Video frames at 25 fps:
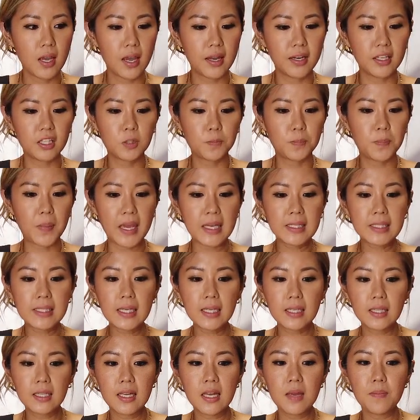And it's
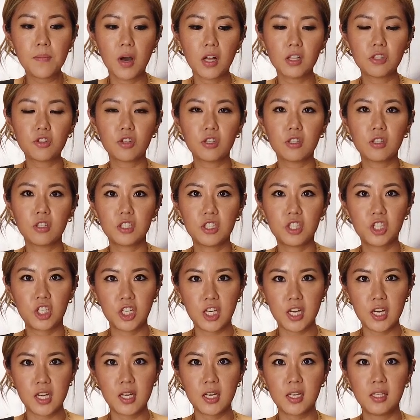basically mozzarella
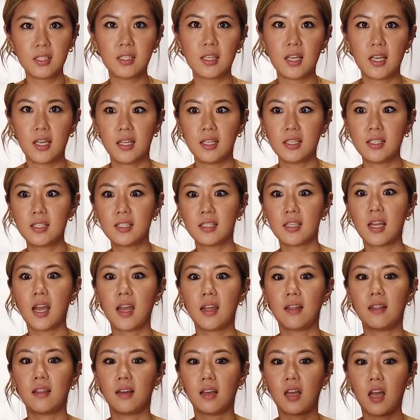cheese
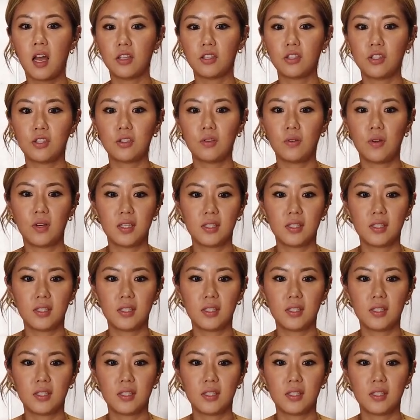inside the katsu,